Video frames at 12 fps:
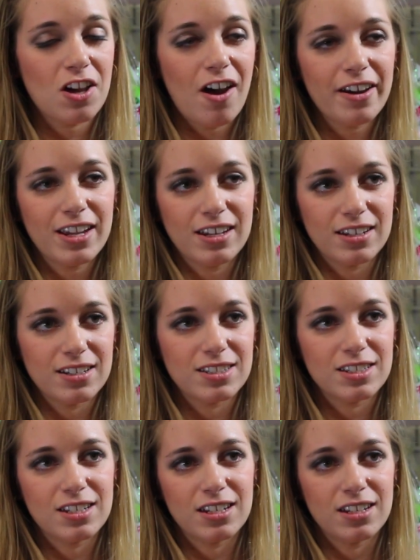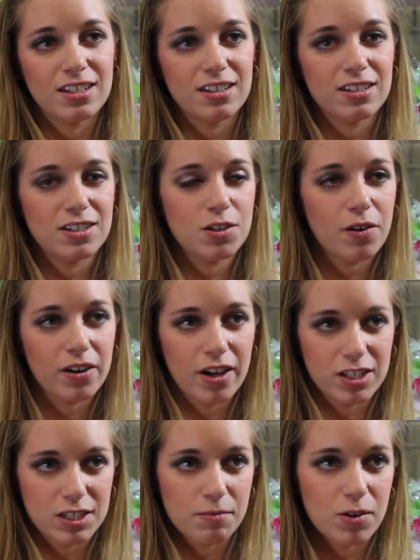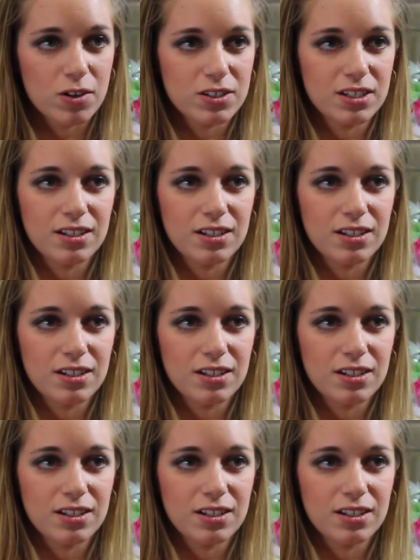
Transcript: talking this to our customers,